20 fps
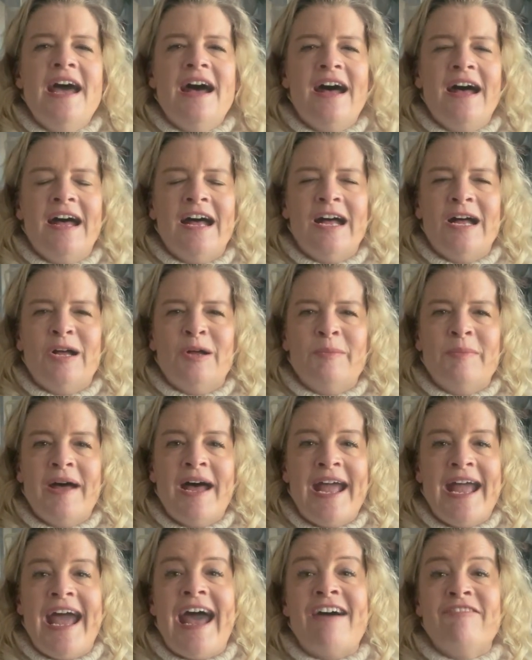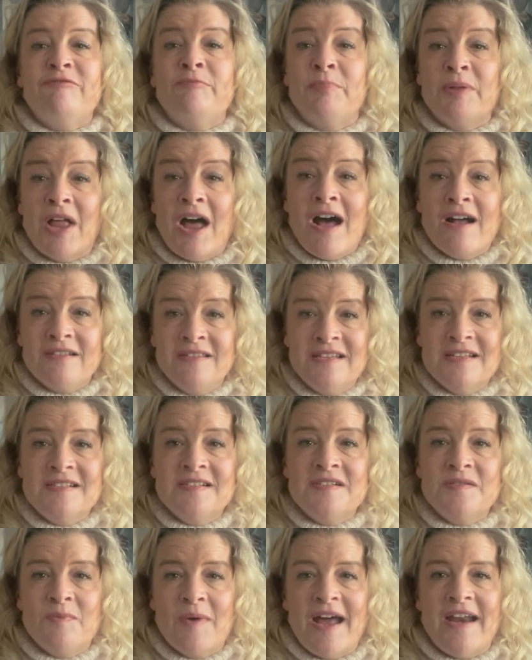I have blocked this
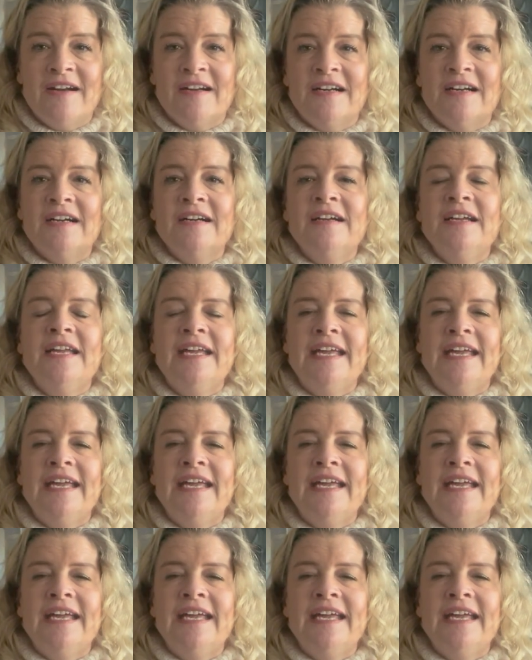sweater